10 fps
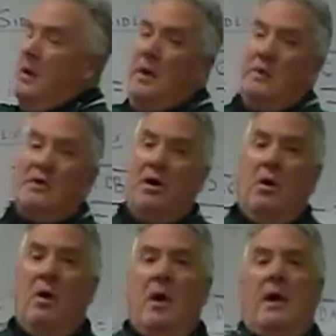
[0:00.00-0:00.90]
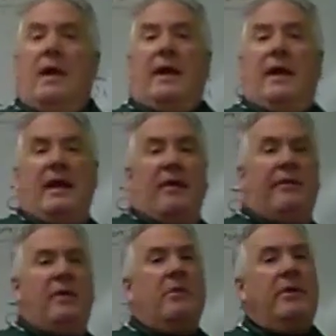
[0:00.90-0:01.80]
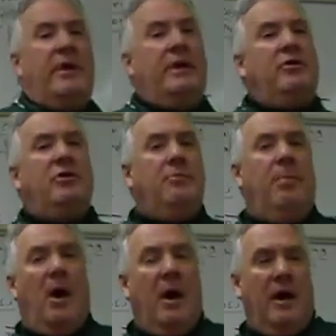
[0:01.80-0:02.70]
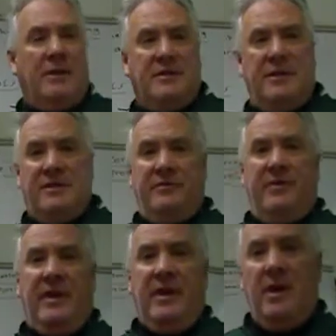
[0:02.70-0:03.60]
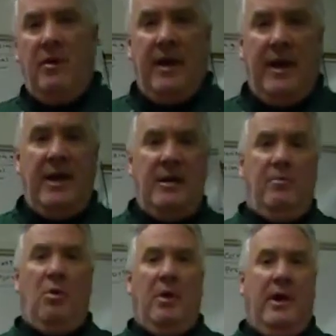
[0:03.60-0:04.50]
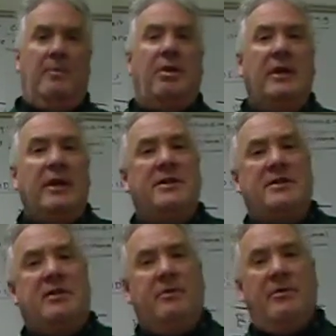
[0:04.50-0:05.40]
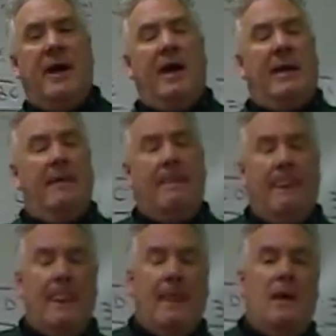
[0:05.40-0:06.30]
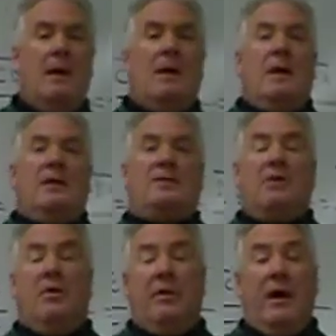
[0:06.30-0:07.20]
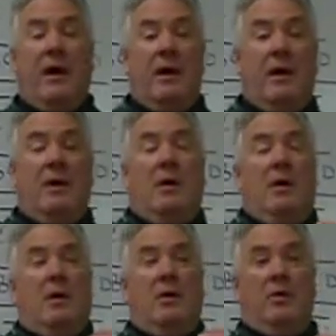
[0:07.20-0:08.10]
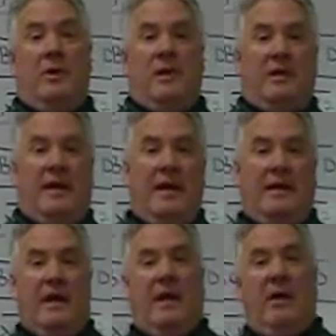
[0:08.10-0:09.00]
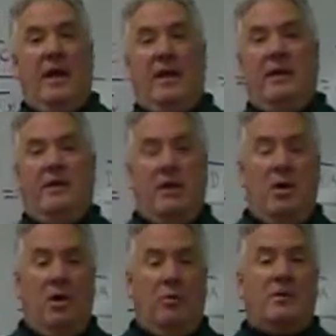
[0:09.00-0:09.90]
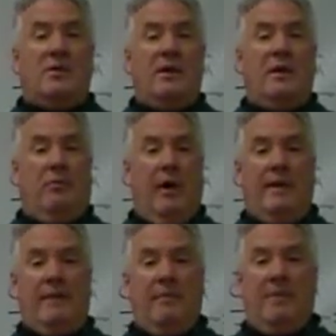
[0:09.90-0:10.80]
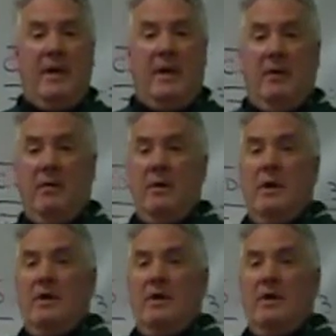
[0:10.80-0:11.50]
So if you need to pause this video at any point, please do that so that you can take down any of the notes and write them down.